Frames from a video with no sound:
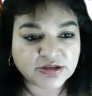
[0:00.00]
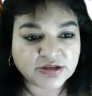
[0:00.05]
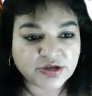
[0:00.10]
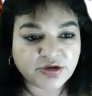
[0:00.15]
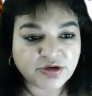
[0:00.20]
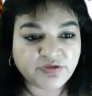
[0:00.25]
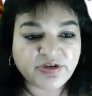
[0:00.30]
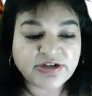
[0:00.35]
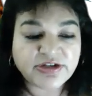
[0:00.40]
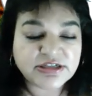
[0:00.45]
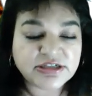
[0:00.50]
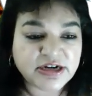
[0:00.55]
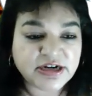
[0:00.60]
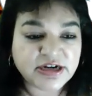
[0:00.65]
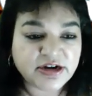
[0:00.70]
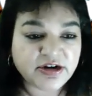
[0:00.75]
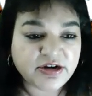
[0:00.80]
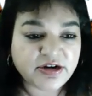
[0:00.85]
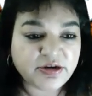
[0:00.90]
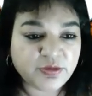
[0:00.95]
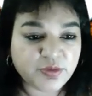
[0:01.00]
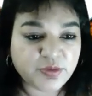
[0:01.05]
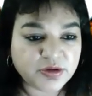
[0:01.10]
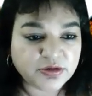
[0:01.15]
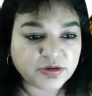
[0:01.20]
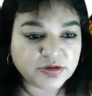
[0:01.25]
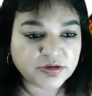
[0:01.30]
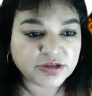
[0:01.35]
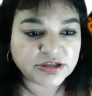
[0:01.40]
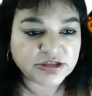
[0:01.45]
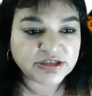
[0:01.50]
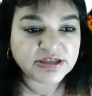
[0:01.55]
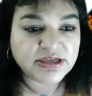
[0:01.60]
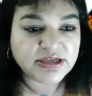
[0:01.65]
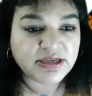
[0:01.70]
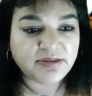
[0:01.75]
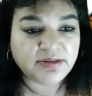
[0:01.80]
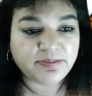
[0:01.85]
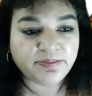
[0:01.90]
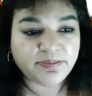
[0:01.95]
So a vegetarian will just
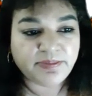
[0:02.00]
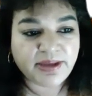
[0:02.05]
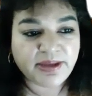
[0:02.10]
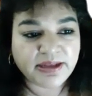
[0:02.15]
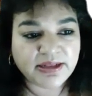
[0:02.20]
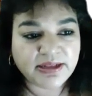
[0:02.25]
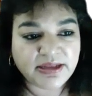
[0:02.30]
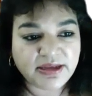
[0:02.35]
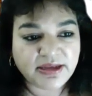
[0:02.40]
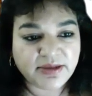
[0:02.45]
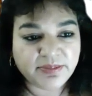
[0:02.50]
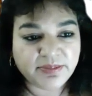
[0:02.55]
eat mainly a